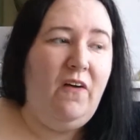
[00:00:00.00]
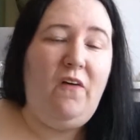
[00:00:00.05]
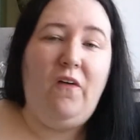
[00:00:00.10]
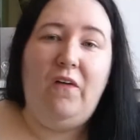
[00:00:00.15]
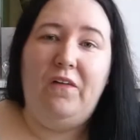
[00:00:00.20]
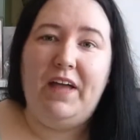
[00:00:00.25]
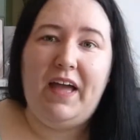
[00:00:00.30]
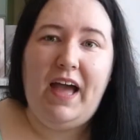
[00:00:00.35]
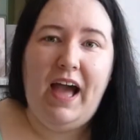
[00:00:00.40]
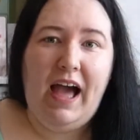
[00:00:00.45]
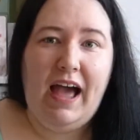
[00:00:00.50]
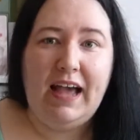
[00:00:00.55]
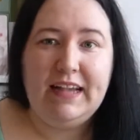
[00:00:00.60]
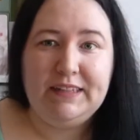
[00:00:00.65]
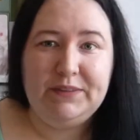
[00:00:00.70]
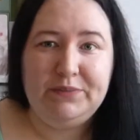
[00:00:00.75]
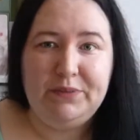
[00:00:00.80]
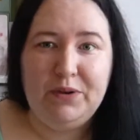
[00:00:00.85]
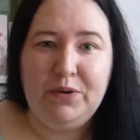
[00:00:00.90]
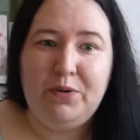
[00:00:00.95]
All the
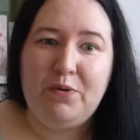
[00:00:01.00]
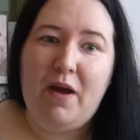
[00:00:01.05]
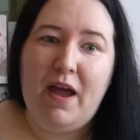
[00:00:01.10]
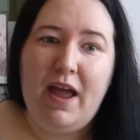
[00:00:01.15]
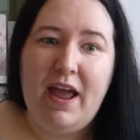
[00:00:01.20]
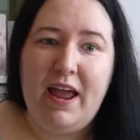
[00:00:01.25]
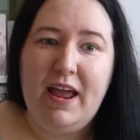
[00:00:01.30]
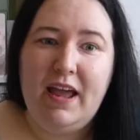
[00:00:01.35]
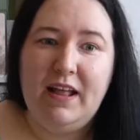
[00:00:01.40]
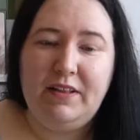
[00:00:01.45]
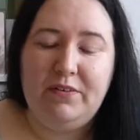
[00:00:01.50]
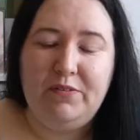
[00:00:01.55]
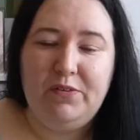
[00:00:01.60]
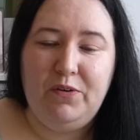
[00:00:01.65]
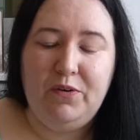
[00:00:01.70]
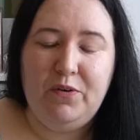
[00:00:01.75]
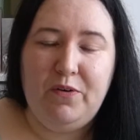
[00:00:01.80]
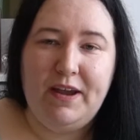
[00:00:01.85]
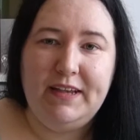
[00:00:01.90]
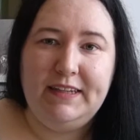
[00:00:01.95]
cast were great. They're
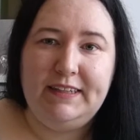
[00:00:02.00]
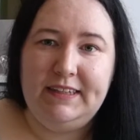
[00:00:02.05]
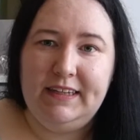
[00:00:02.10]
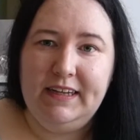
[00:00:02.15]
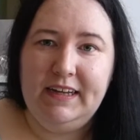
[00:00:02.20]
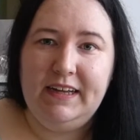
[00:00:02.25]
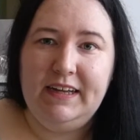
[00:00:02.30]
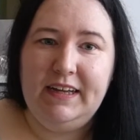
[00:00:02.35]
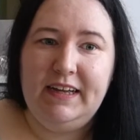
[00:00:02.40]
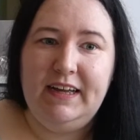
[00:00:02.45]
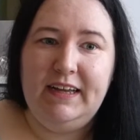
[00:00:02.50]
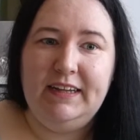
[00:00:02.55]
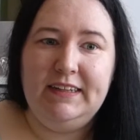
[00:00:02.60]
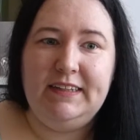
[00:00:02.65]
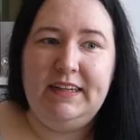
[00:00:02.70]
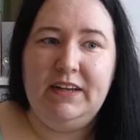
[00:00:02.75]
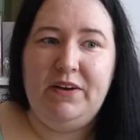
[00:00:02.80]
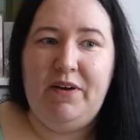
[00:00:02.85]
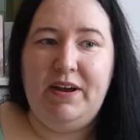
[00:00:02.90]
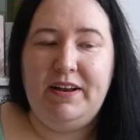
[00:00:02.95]
all great
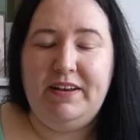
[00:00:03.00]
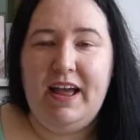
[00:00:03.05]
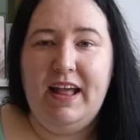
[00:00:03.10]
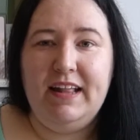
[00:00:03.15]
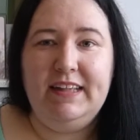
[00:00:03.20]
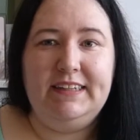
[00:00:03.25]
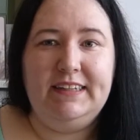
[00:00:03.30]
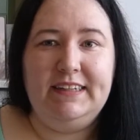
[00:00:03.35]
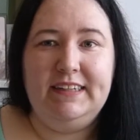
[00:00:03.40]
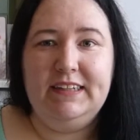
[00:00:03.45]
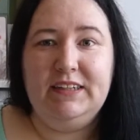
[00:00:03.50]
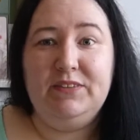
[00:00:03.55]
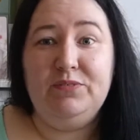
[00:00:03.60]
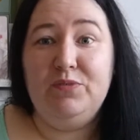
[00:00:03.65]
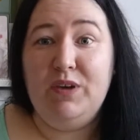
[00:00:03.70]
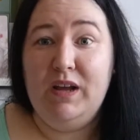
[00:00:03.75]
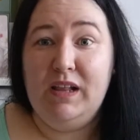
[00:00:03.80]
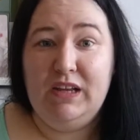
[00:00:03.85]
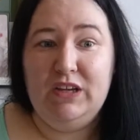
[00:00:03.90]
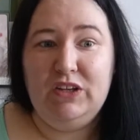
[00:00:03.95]
singers, great
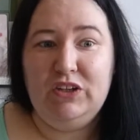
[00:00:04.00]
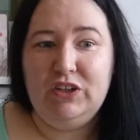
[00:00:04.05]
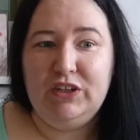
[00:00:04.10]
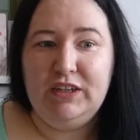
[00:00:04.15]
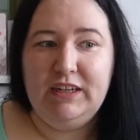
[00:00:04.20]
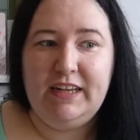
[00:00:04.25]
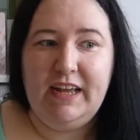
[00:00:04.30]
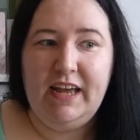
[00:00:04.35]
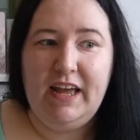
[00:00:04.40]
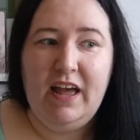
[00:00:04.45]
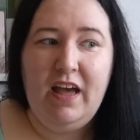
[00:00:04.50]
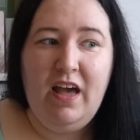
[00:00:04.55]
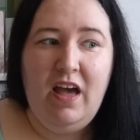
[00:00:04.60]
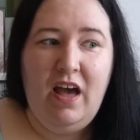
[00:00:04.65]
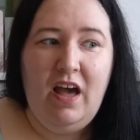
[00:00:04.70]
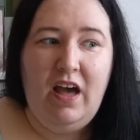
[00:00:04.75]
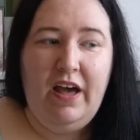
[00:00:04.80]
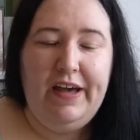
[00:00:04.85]
dancers. Really enjoyed it.